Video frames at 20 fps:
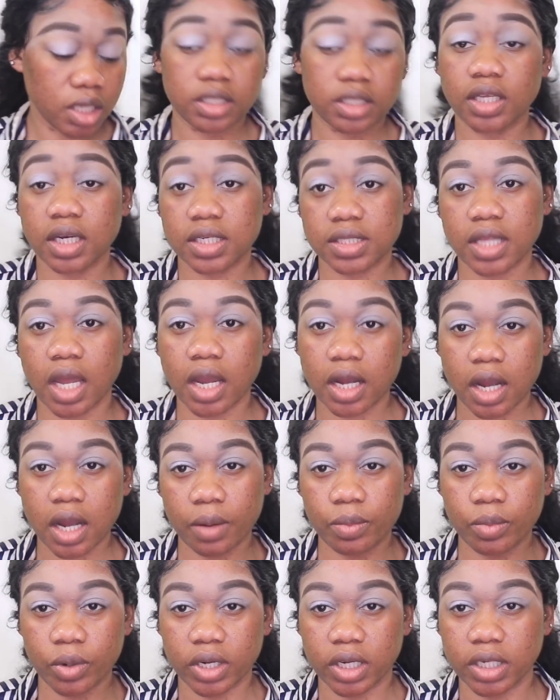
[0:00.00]
It does not
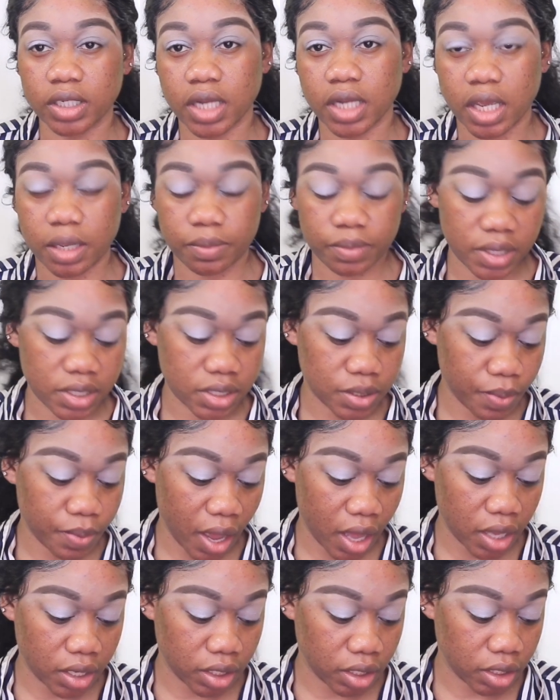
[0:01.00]
come with a name, this
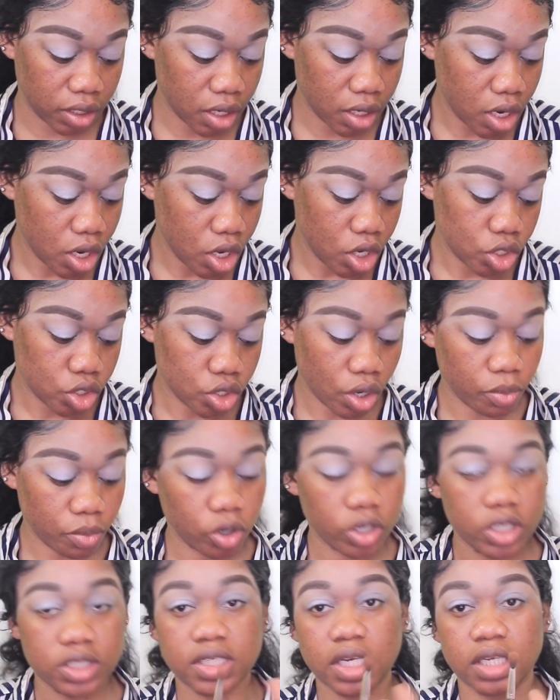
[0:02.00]
palette. So I'm
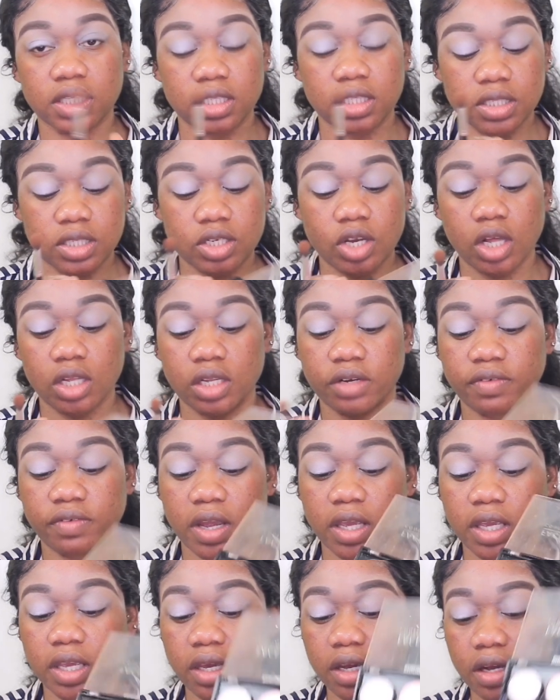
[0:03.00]
gonna take this color
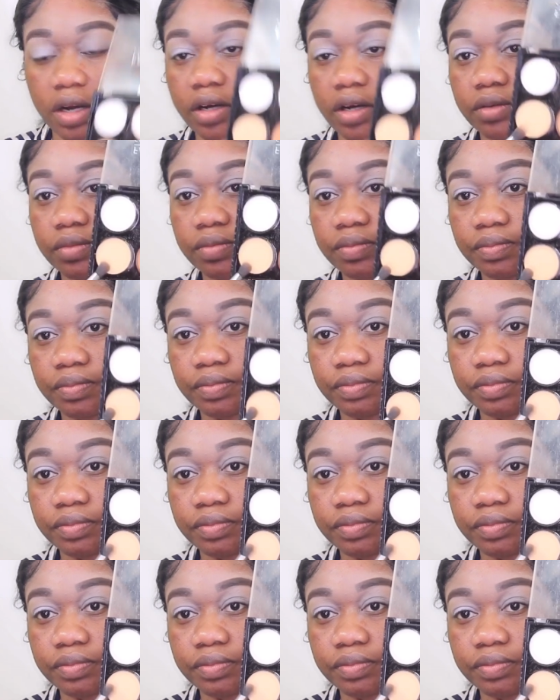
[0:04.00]
right here